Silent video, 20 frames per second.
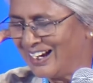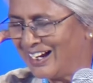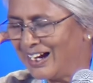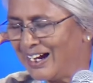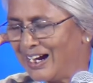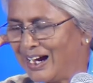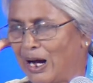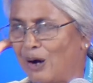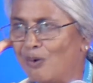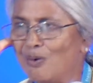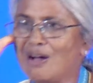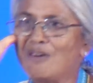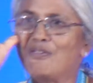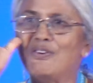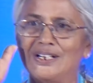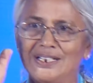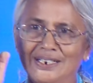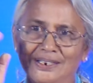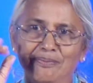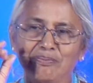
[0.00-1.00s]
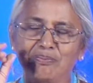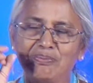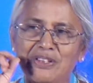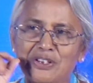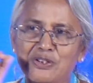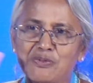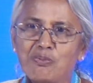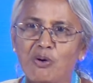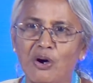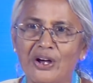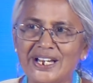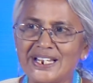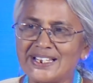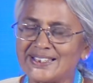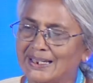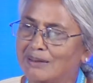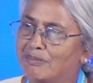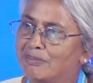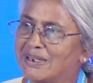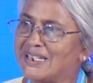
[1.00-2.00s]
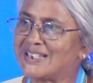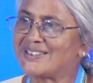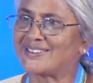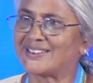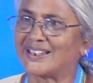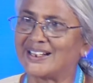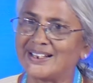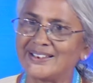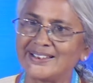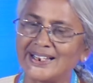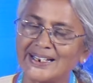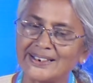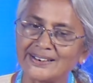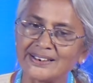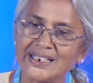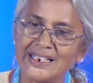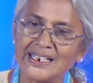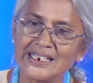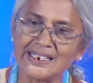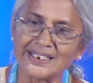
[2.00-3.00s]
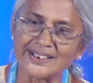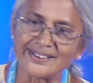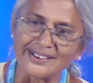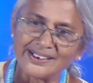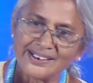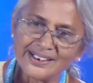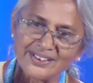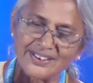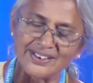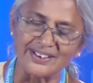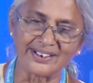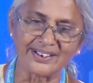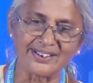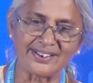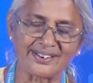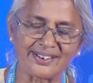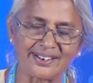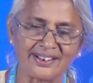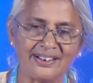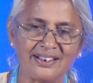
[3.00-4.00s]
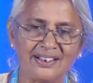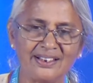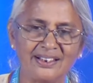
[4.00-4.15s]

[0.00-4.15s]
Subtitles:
However, this morning somebody said that a surgeon's